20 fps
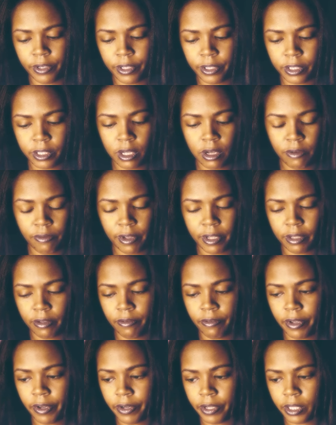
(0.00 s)
yourself at the
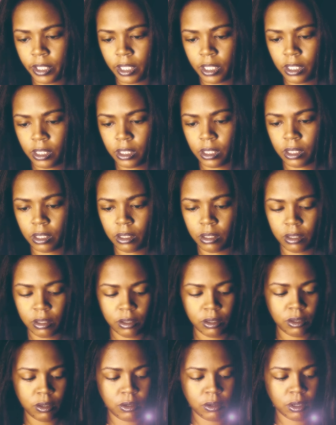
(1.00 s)
very least,
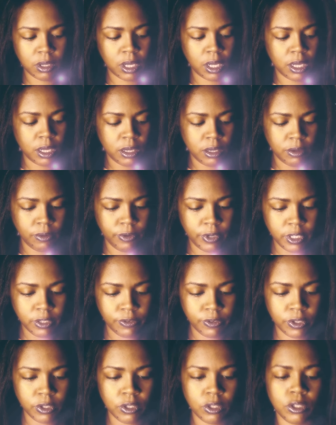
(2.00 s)
okay? Reach
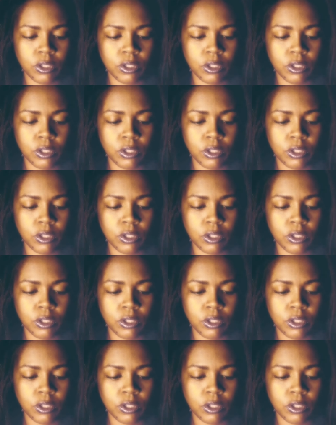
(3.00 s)
for the